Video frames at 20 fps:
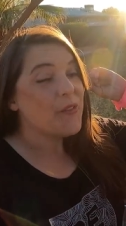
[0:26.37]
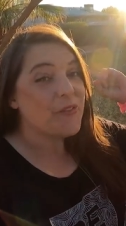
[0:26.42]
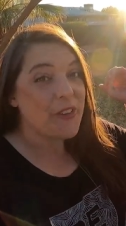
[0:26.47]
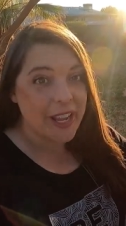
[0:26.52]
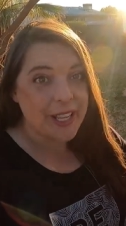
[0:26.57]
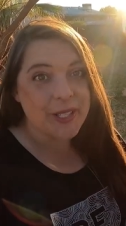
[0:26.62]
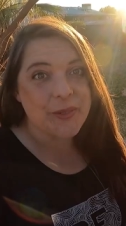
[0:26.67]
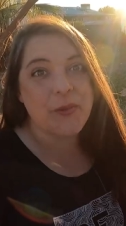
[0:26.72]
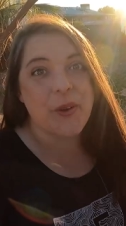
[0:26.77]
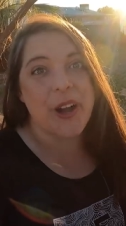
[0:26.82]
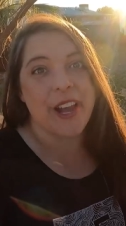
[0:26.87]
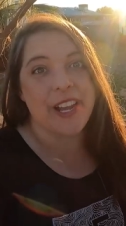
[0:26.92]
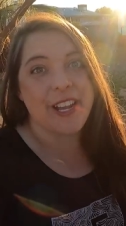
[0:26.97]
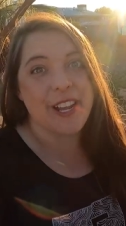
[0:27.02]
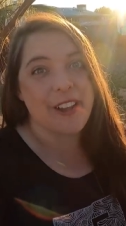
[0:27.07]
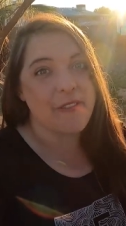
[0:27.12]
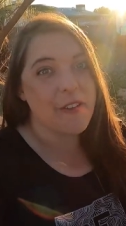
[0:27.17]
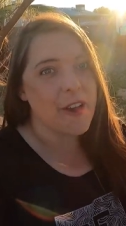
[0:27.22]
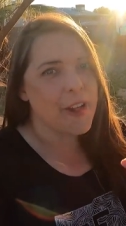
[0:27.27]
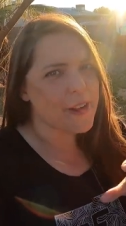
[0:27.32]
phase
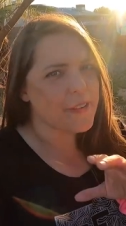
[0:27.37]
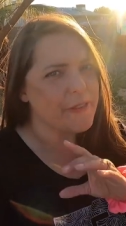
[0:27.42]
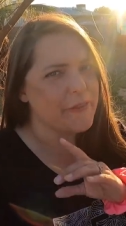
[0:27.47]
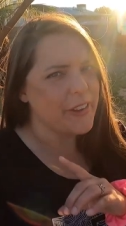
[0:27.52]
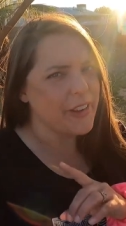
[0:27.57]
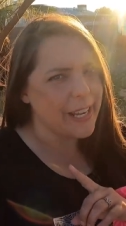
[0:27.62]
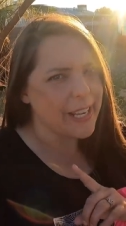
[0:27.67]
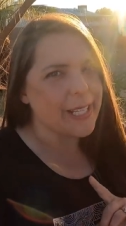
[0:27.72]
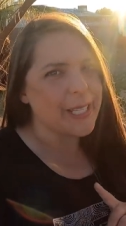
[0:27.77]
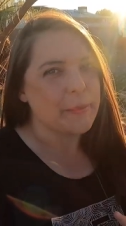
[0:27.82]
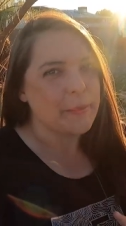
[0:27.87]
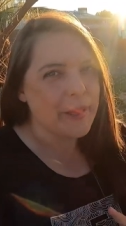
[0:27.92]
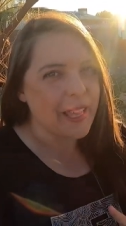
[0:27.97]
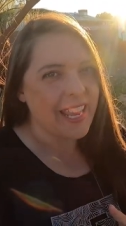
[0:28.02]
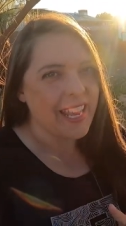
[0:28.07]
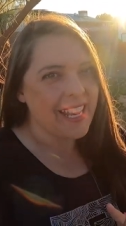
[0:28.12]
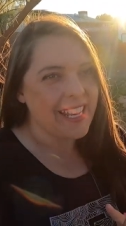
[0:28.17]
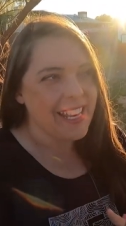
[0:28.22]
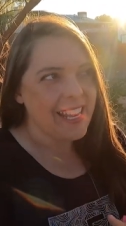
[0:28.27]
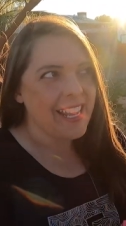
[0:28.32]
one of our Phoenix
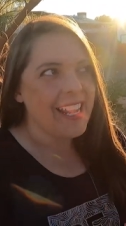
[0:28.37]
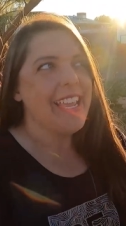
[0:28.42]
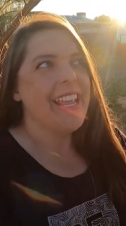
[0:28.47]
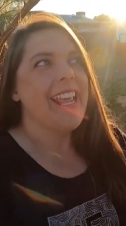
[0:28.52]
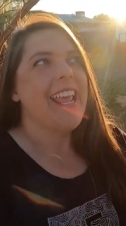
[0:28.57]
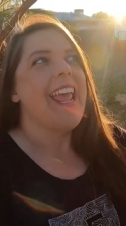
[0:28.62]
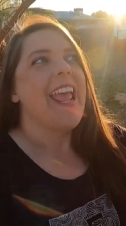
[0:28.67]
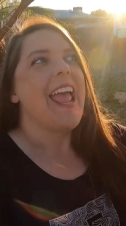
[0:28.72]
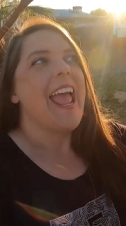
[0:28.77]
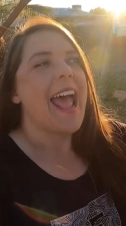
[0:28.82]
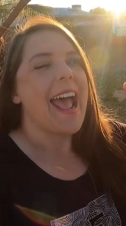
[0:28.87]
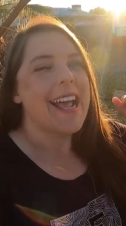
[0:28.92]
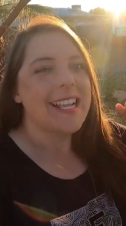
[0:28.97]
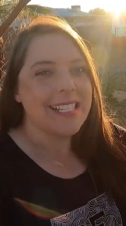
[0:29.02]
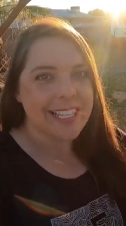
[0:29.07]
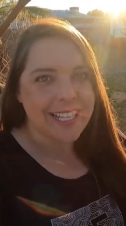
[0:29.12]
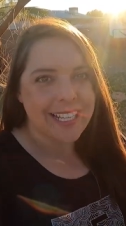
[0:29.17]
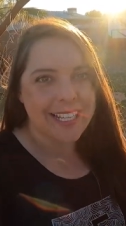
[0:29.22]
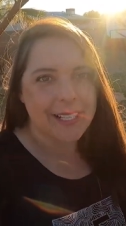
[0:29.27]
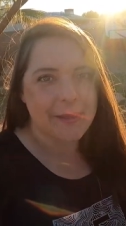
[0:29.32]
plan
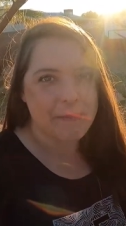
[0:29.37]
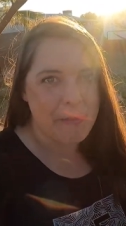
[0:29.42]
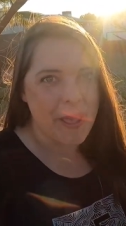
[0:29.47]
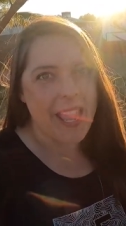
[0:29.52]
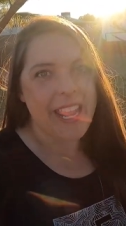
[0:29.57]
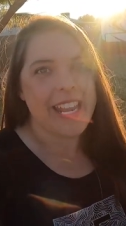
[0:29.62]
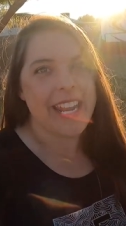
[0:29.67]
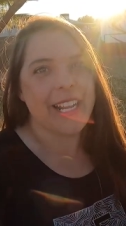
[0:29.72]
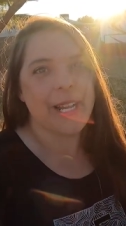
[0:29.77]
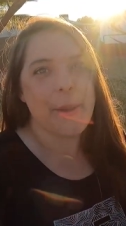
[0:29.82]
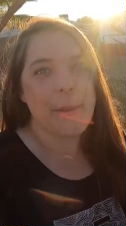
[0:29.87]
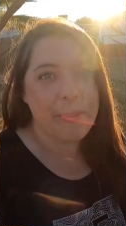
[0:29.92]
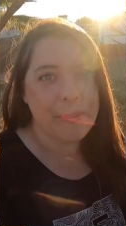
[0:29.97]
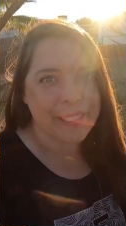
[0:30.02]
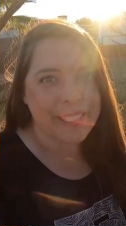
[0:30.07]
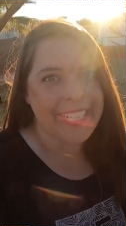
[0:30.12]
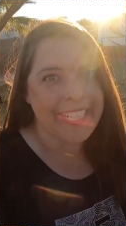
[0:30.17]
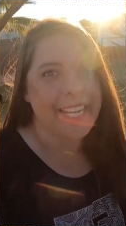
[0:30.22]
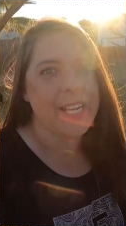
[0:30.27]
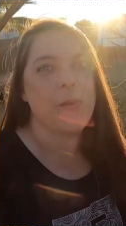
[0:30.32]
has been
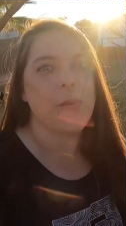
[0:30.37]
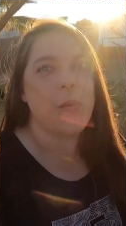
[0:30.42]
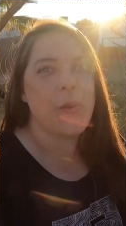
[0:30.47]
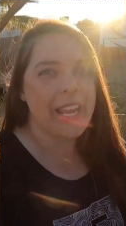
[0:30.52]
completed.